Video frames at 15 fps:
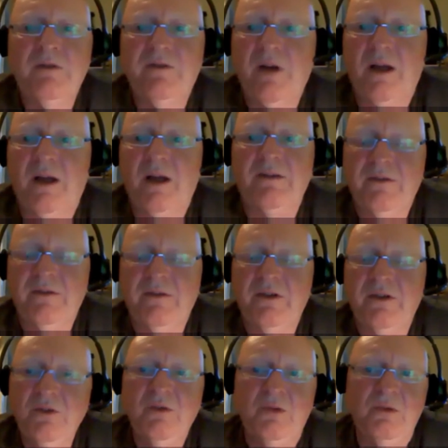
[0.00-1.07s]
gotten to
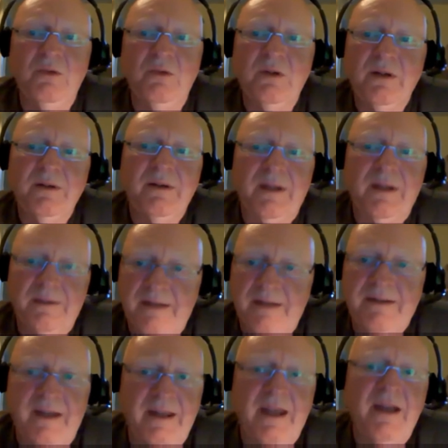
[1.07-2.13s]
do that
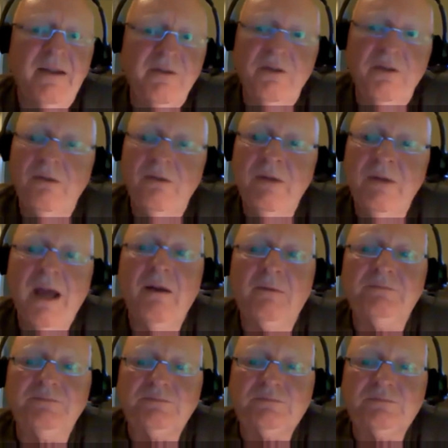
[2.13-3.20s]
they can't do now.
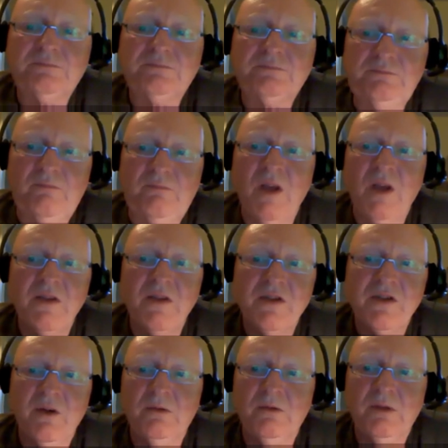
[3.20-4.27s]

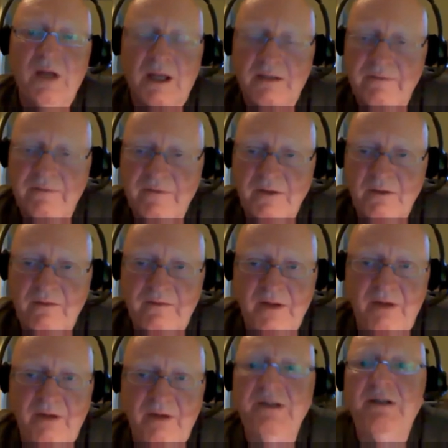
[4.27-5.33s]
So I feel
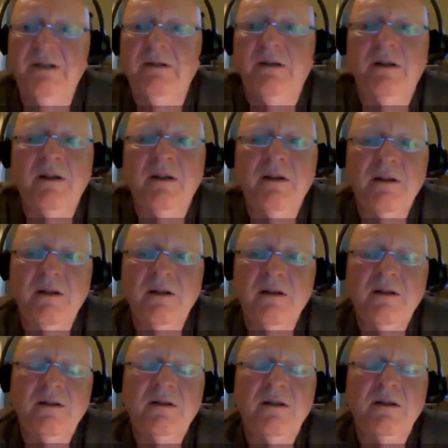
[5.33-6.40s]
very
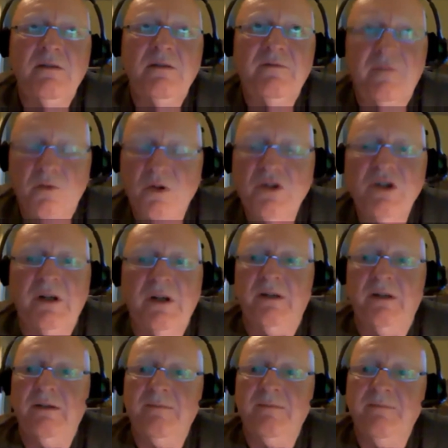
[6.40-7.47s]
fortunate
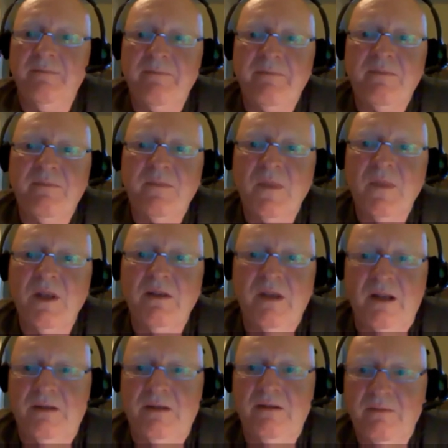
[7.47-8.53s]

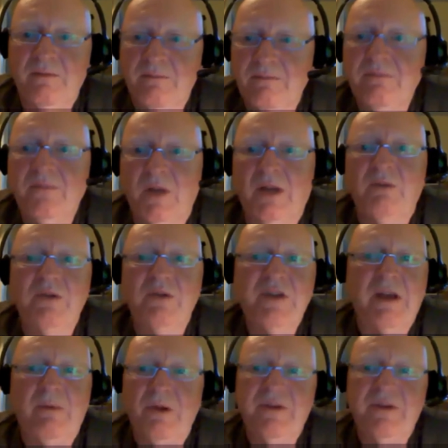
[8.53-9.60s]
that I was
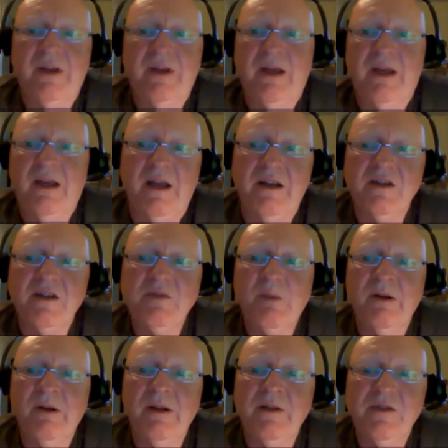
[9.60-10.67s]
able to have that
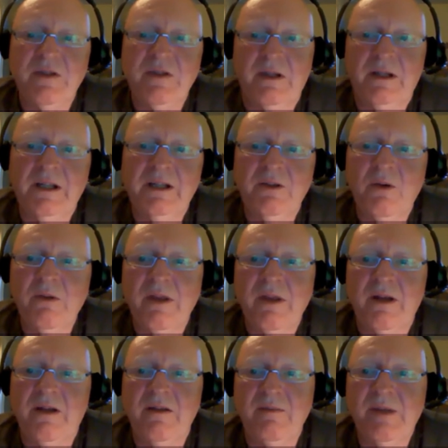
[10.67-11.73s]
experience. And I know that
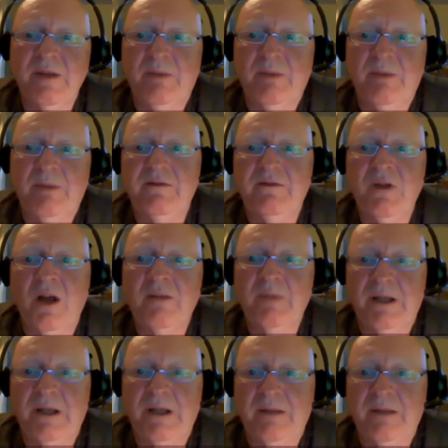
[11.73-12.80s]
other people have not
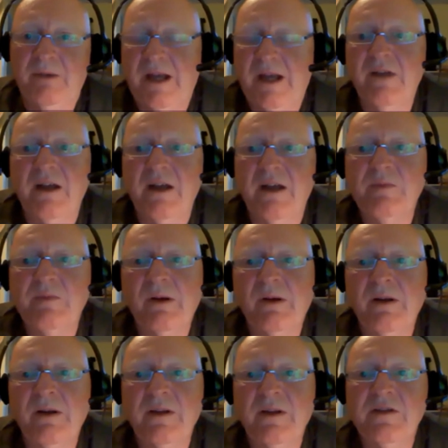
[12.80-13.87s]
been able to have that
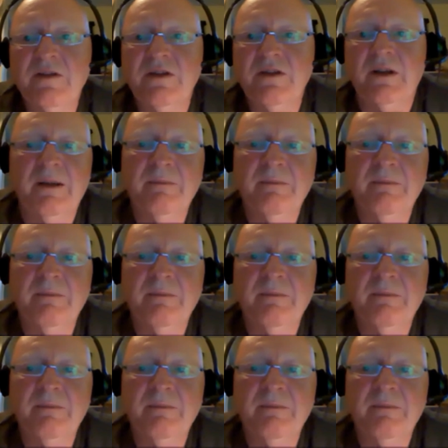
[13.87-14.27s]
experience. And I'm